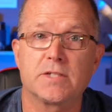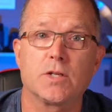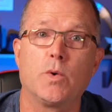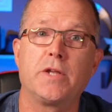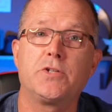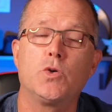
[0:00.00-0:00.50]

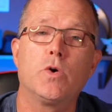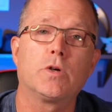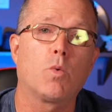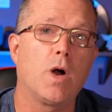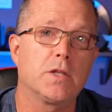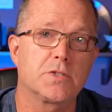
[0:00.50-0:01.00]
So a 200
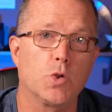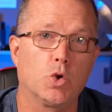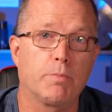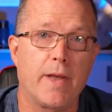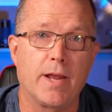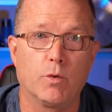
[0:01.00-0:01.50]
watt
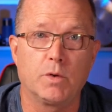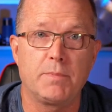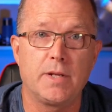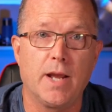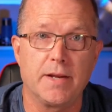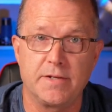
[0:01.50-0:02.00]
solar panel would
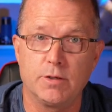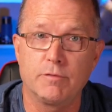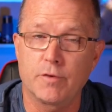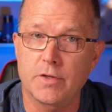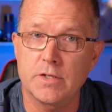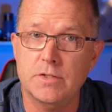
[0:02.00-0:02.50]
be ideal
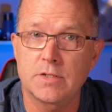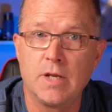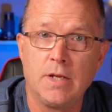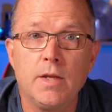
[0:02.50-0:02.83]
for this.